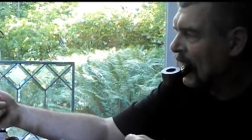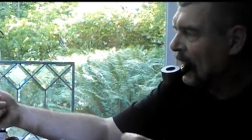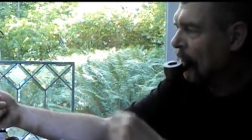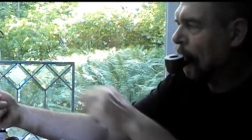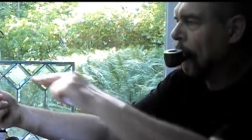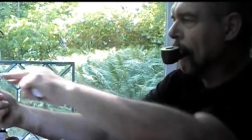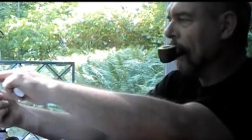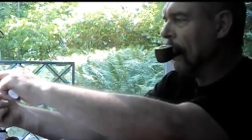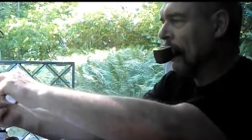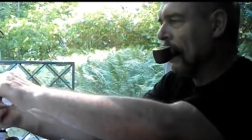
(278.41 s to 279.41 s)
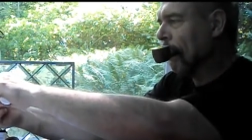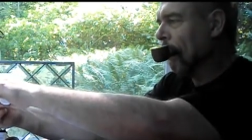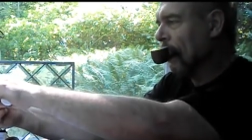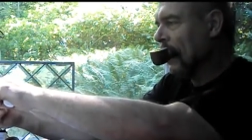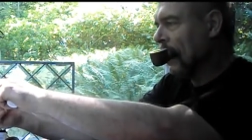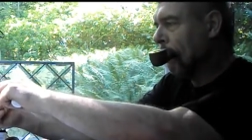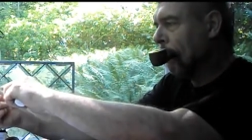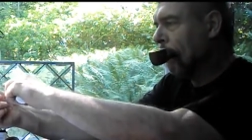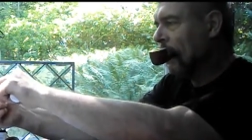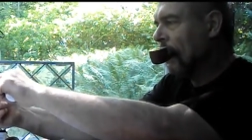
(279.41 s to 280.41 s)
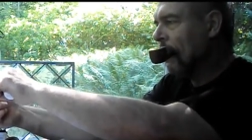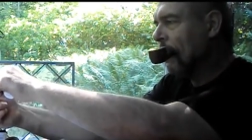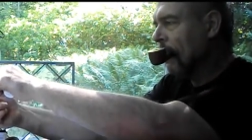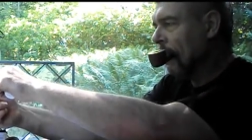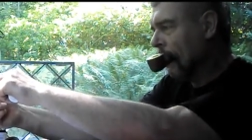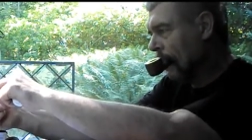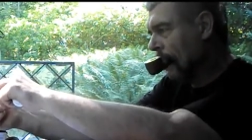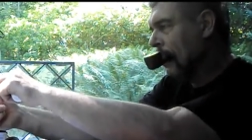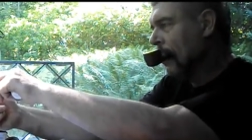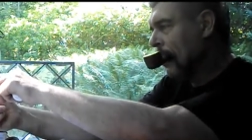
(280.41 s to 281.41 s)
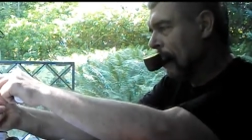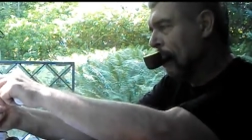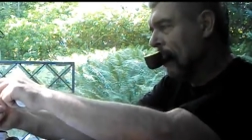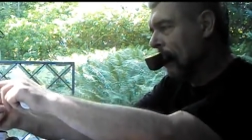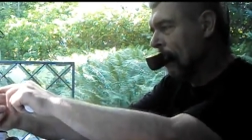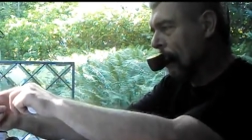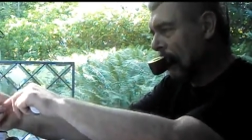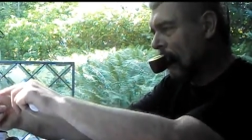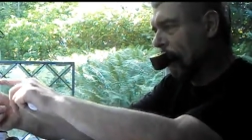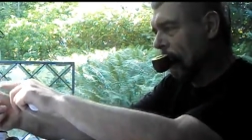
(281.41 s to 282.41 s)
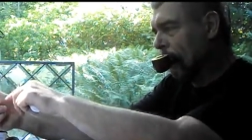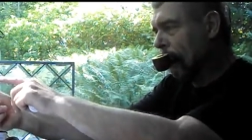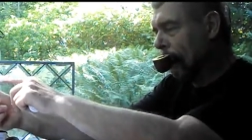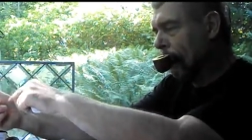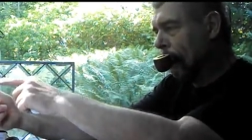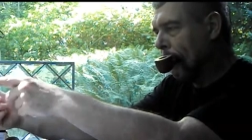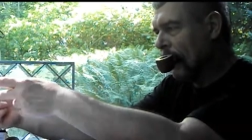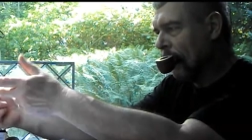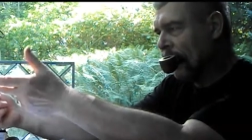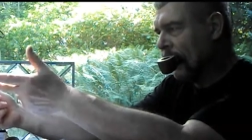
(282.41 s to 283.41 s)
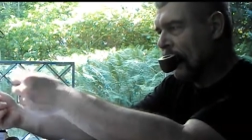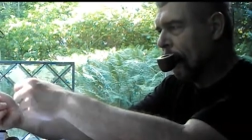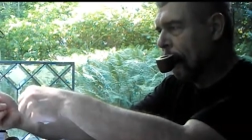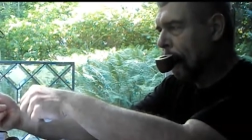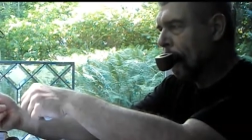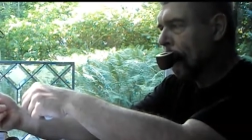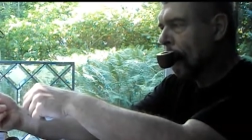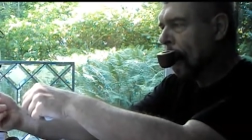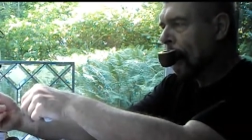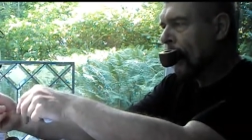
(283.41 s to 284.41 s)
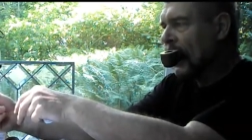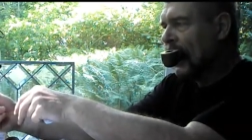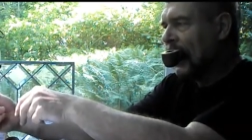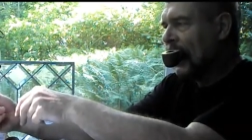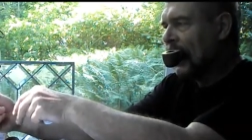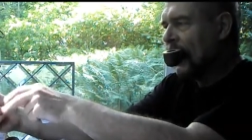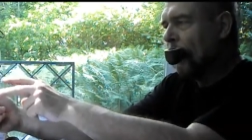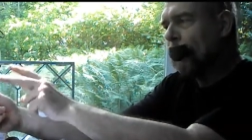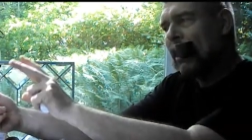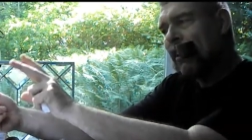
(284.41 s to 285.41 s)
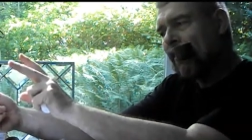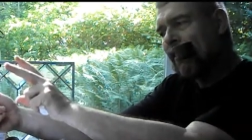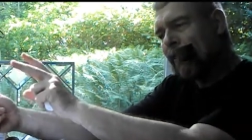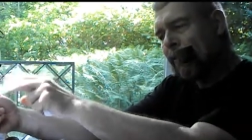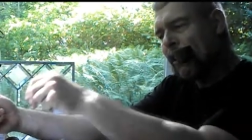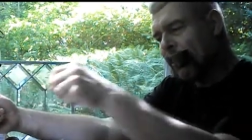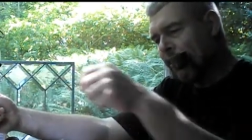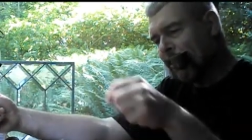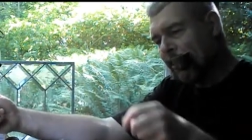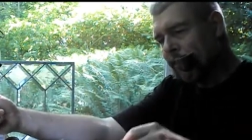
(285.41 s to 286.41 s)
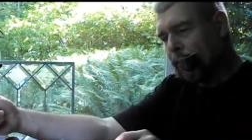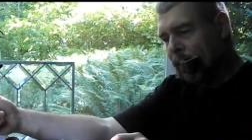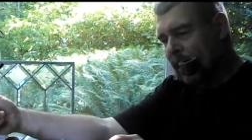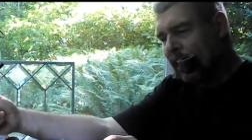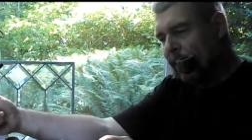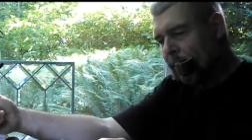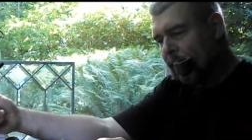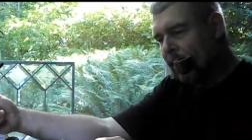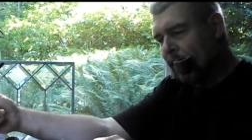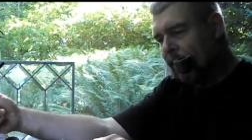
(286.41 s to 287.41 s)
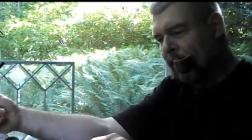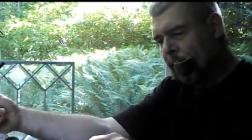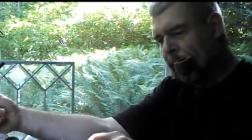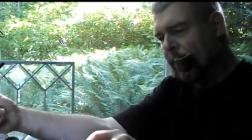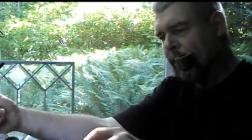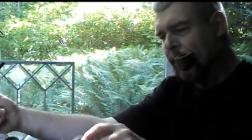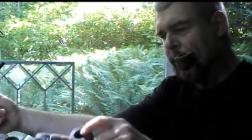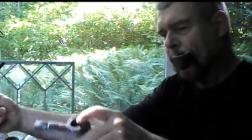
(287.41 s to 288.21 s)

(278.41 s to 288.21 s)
uh, still, it has the gouging with the router bit, kind of. Uh, but it's different. It just really feels different